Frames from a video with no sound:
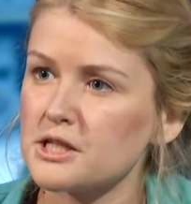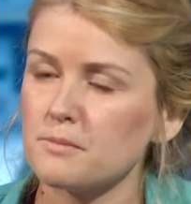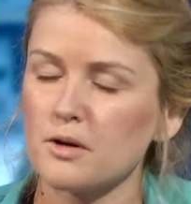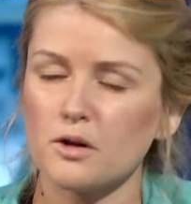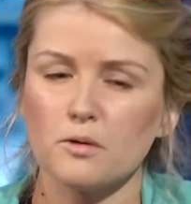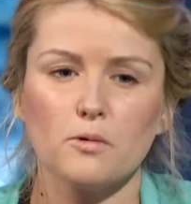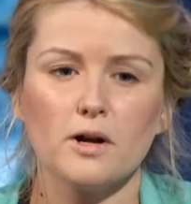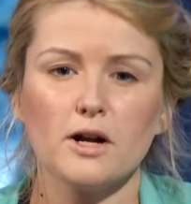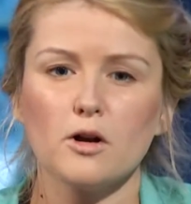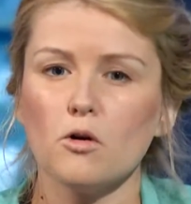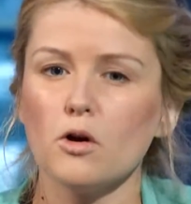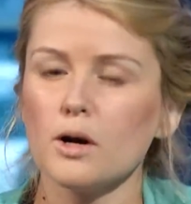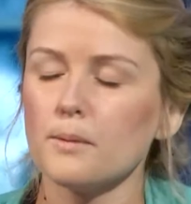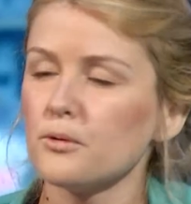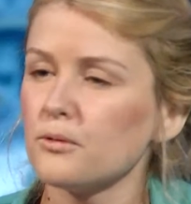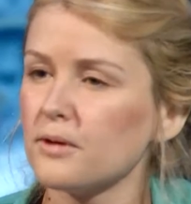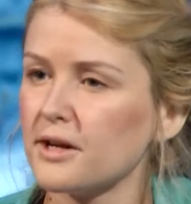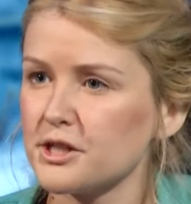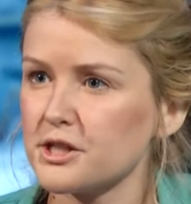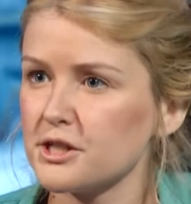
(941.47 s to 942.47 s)
no matter what
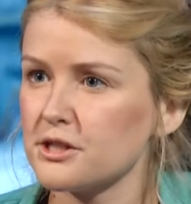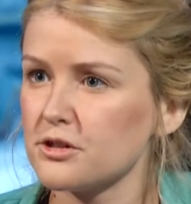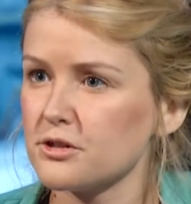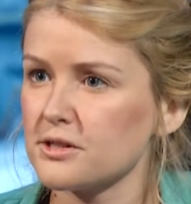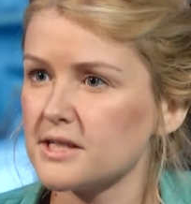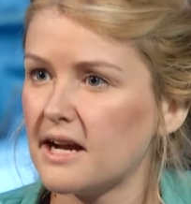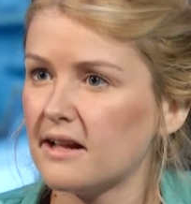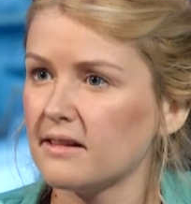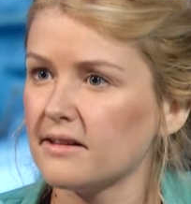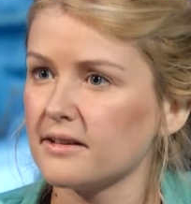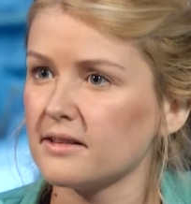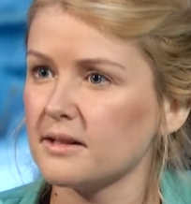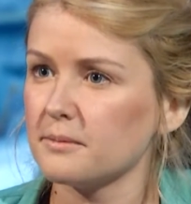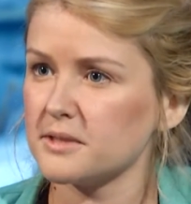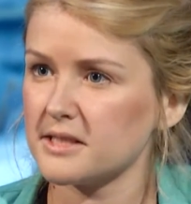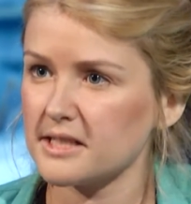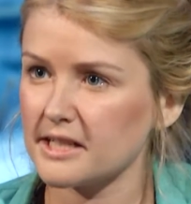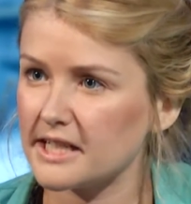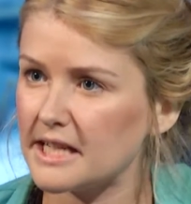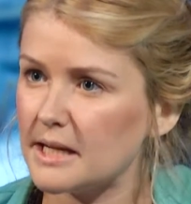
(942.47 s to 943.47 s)
corporations are telling them
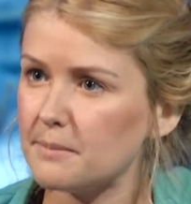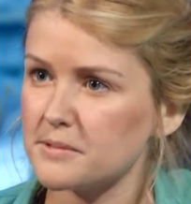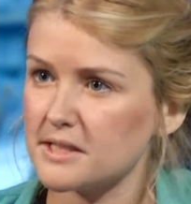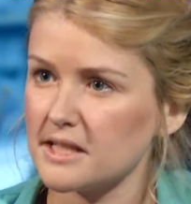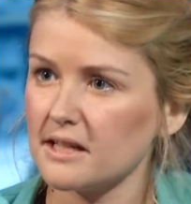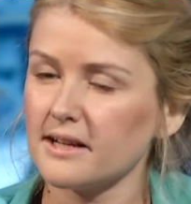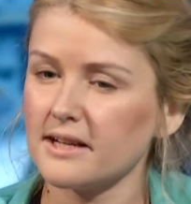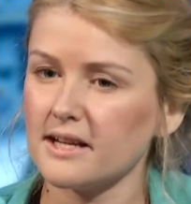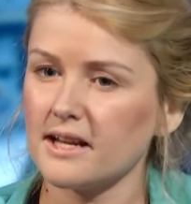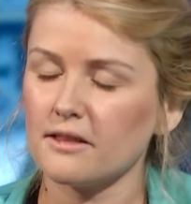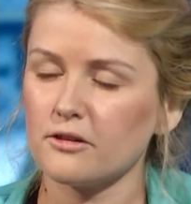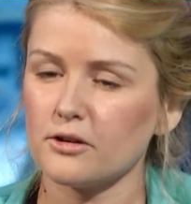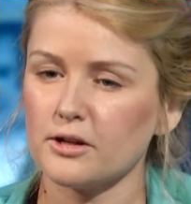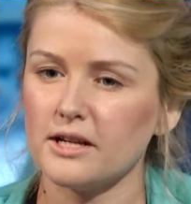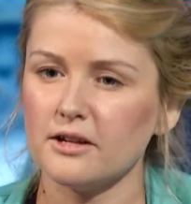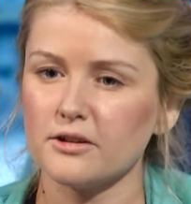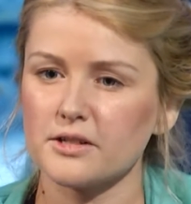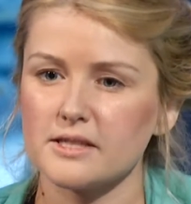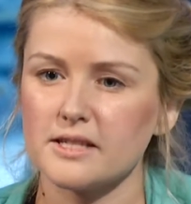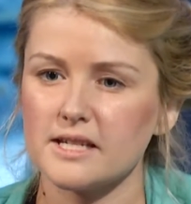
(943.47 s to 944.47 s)
to keep digging their
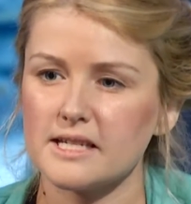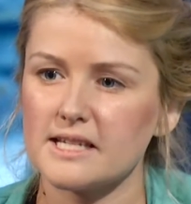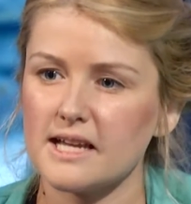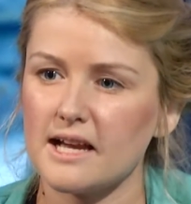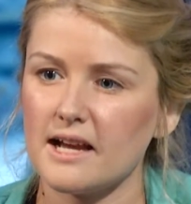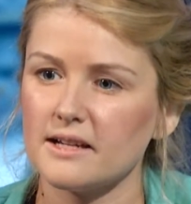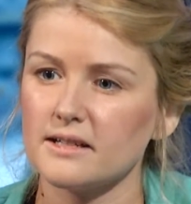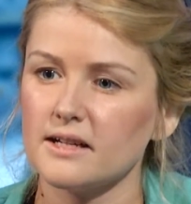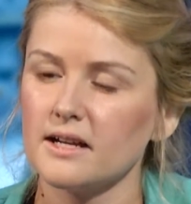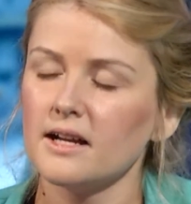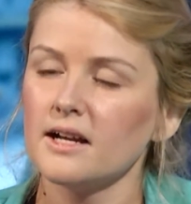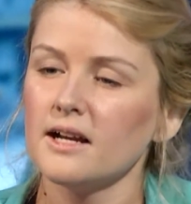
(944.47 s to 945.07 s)
heels in the sand,